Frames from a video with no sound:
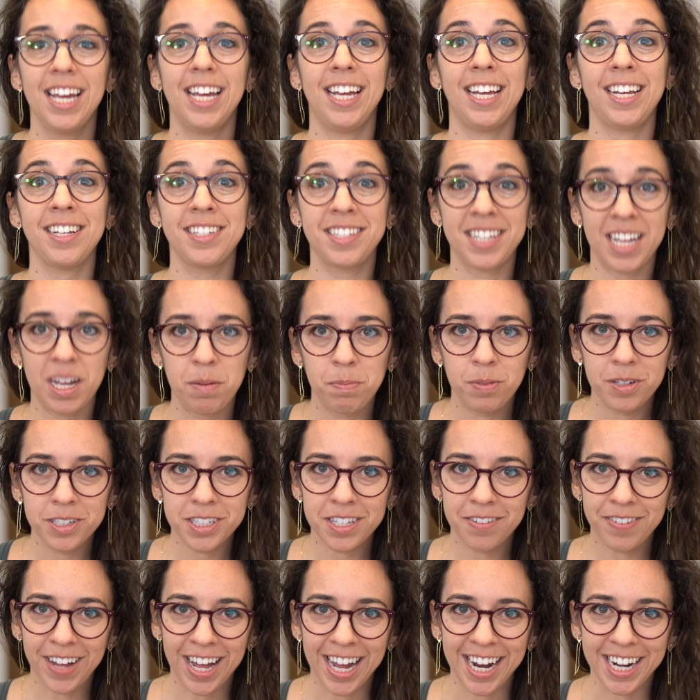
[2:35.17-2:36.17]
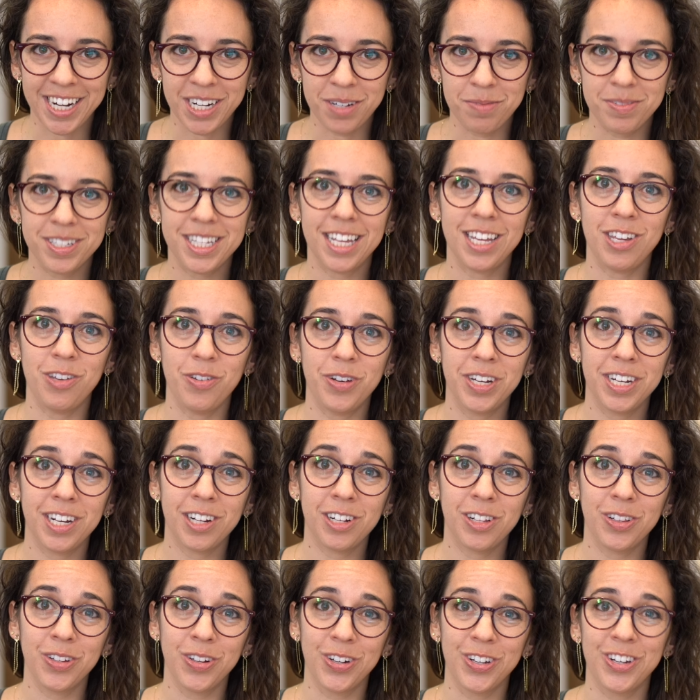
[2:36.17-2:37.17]
Examples of items that you can
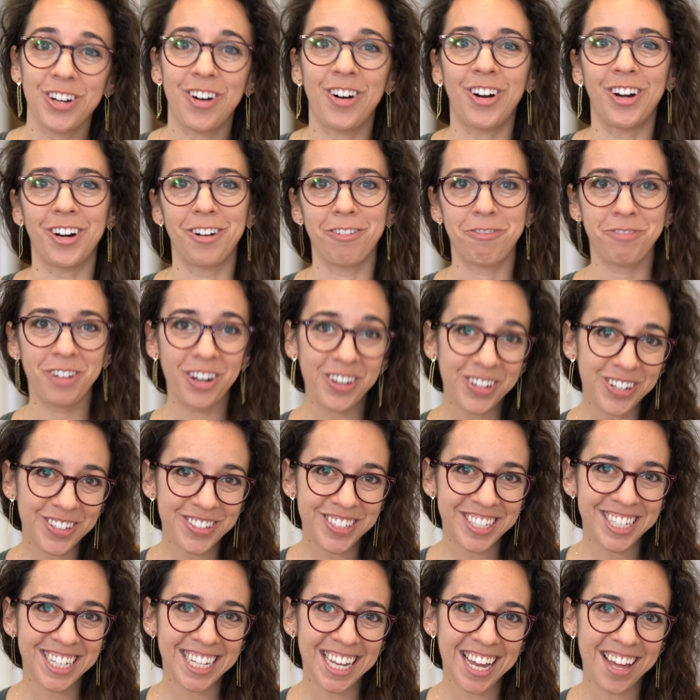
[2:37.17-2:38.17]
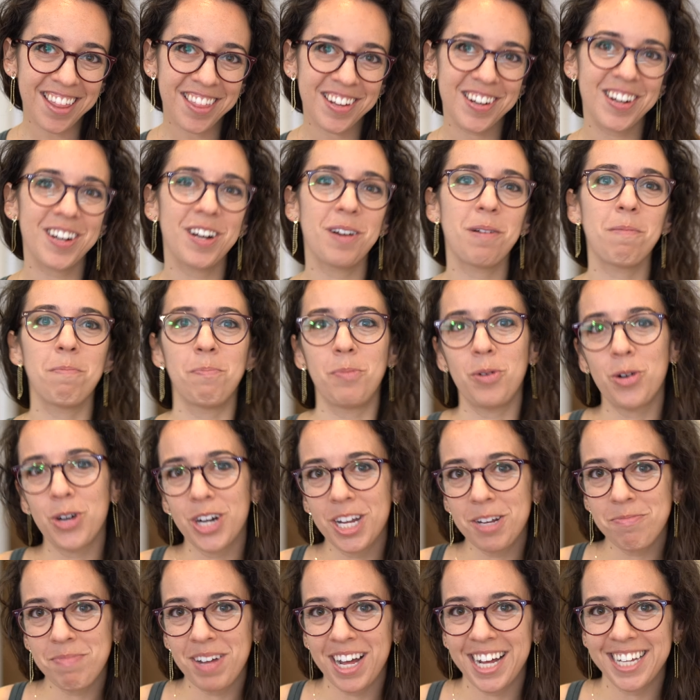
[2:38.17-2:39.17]
include are photos together,
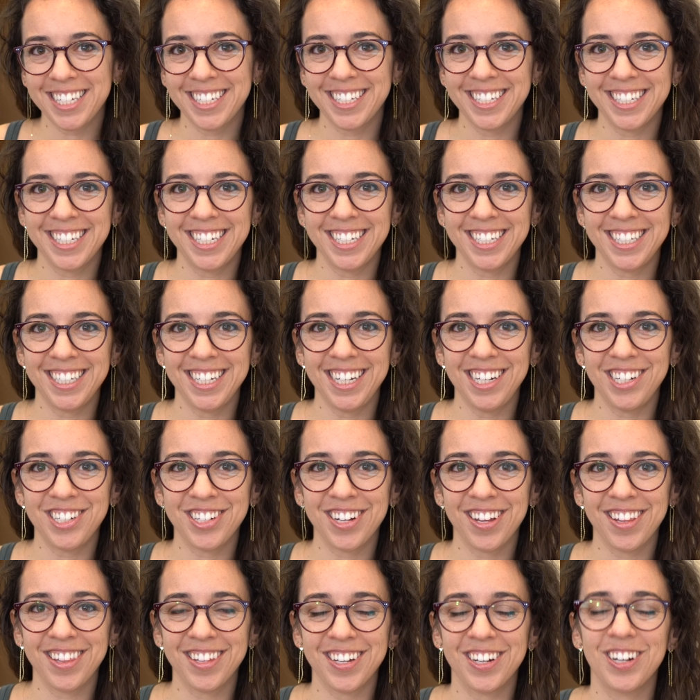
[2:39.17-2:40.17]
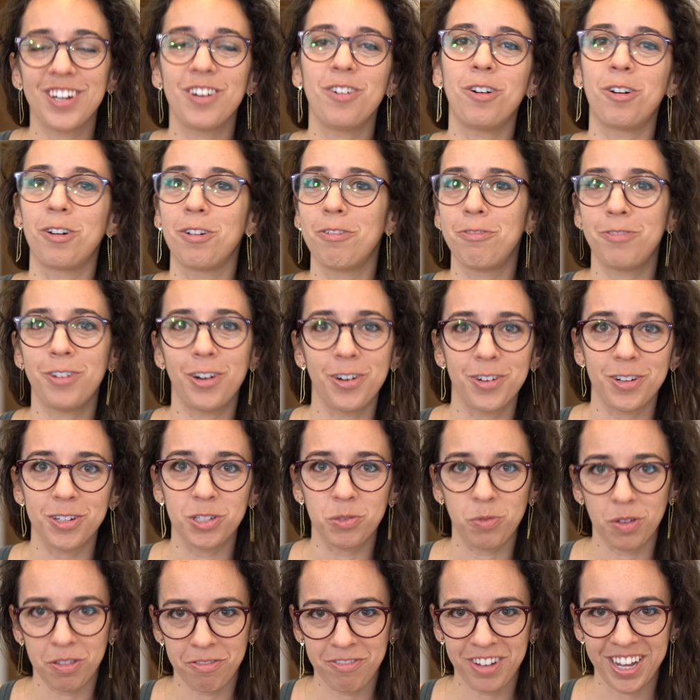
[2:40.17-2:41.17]
boarding passes to see each other, or
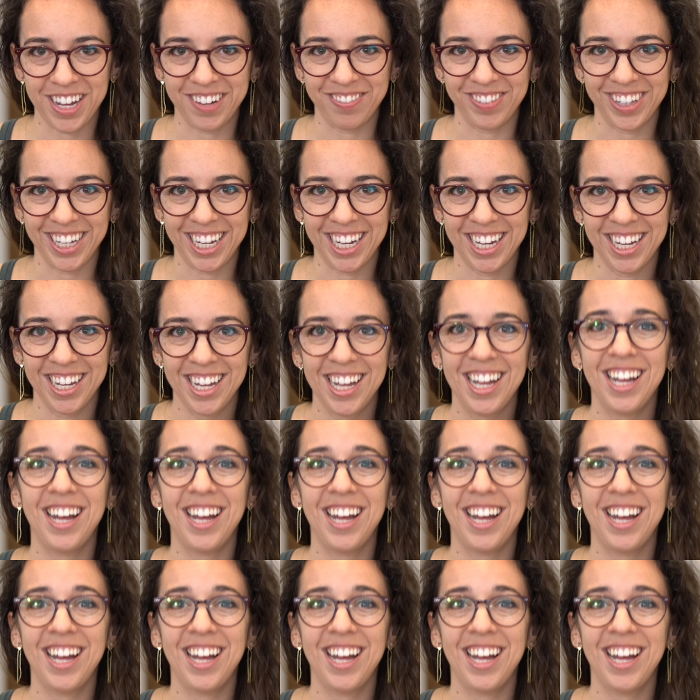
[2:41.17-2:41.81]
photos with family.